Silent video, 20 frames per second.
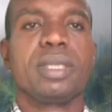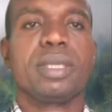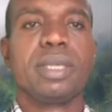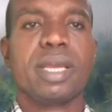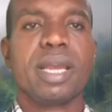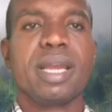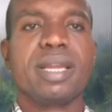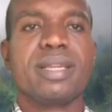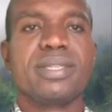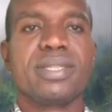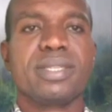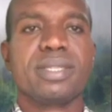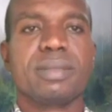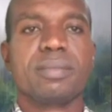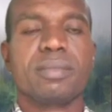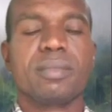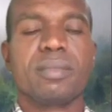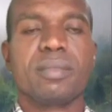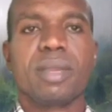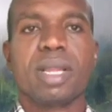Yes,
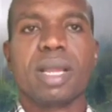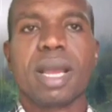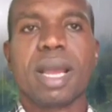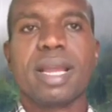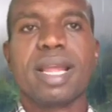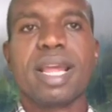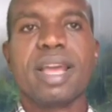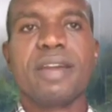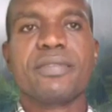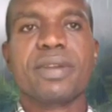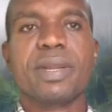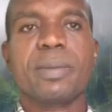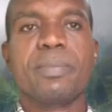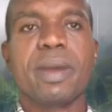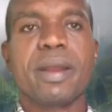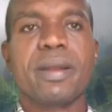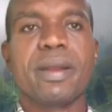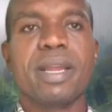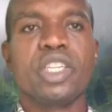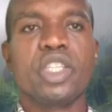and every
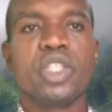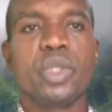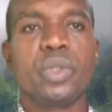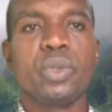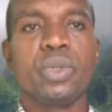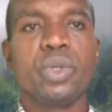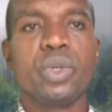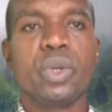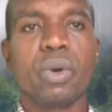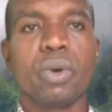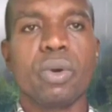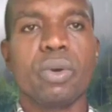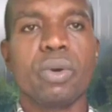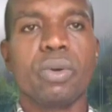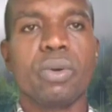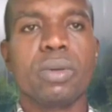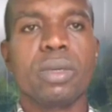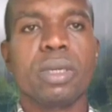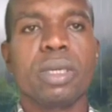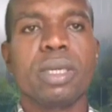parent should
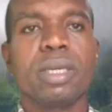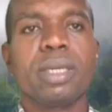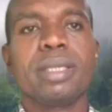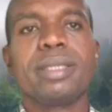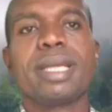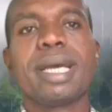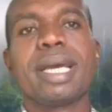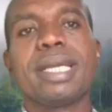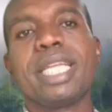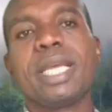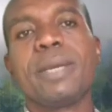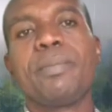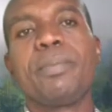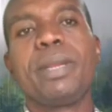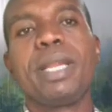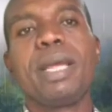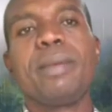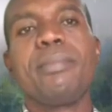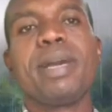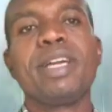know that they
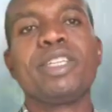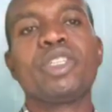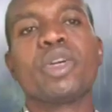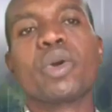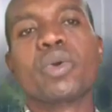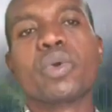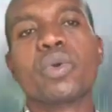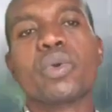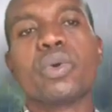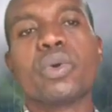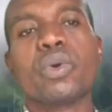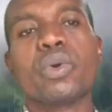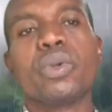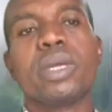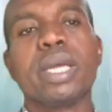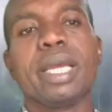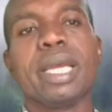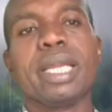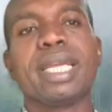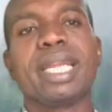play major
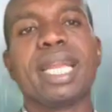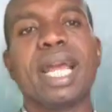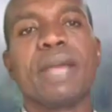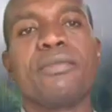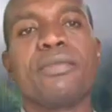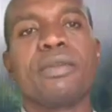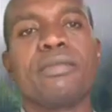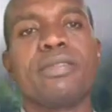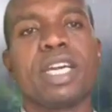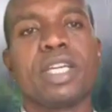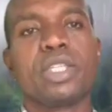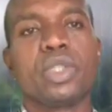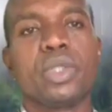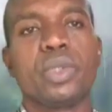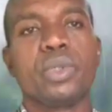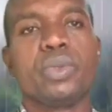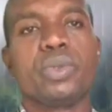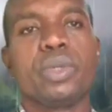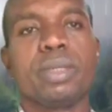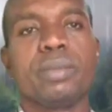role in the life of their
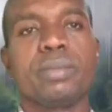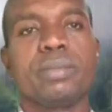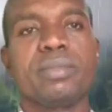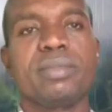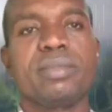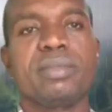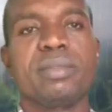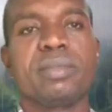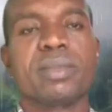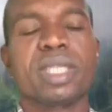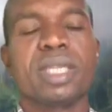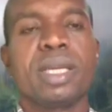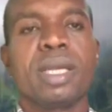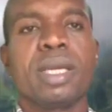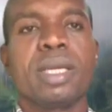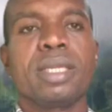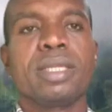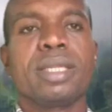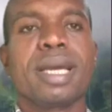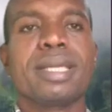children.
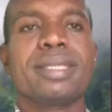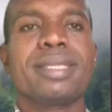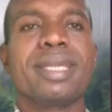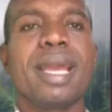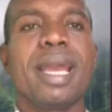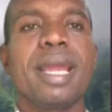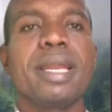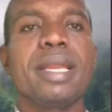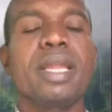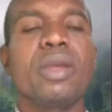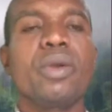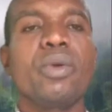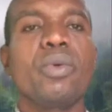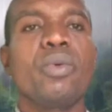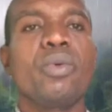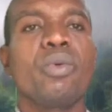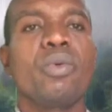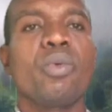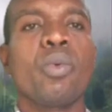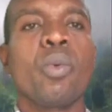That any
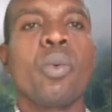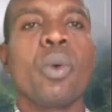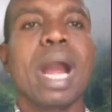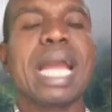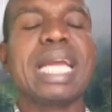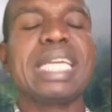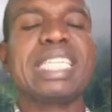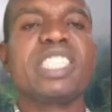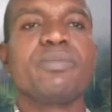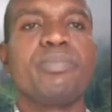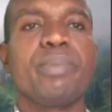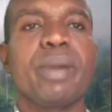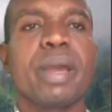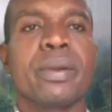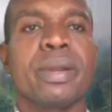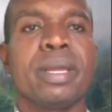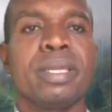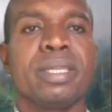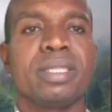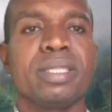wise
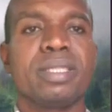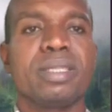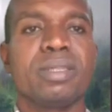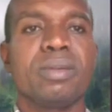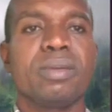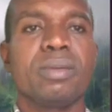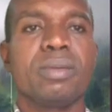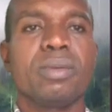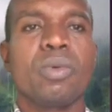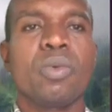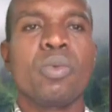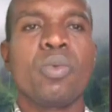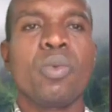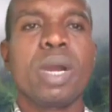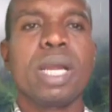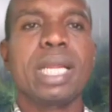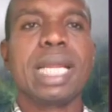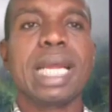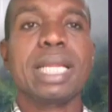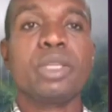parent,
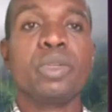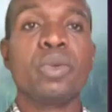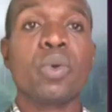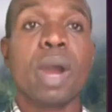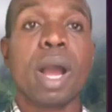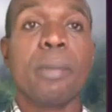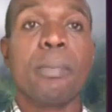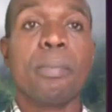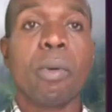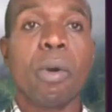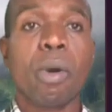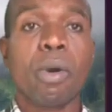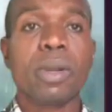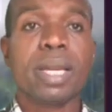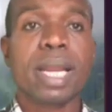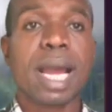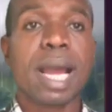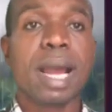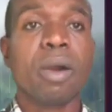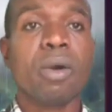whether you are poor
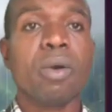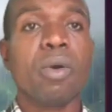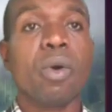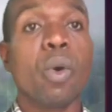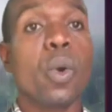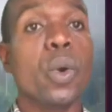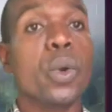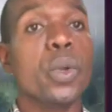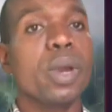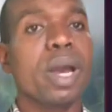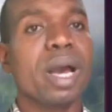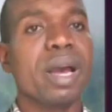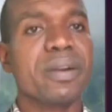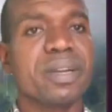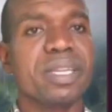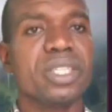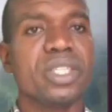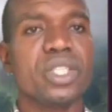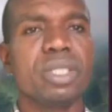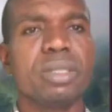now or you are
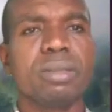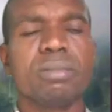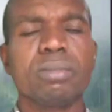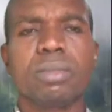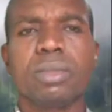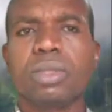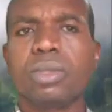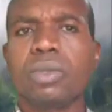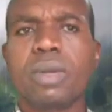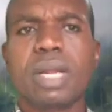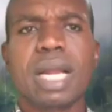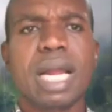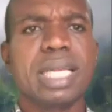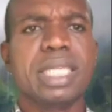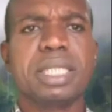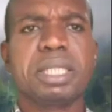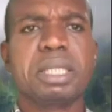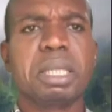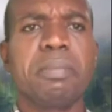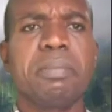rich, you
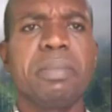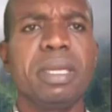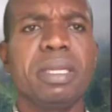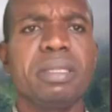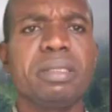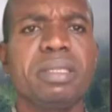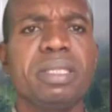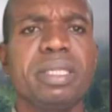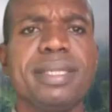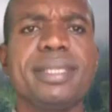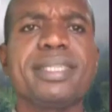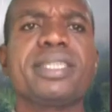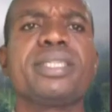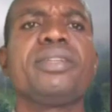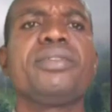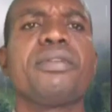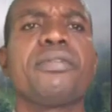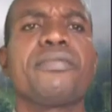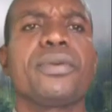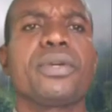can determine the
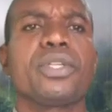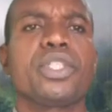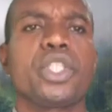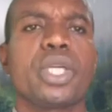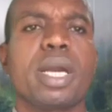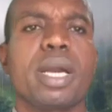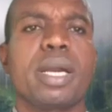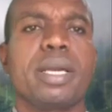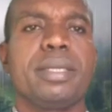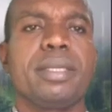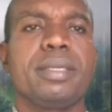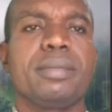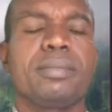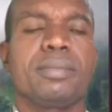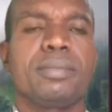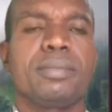destiny of your child.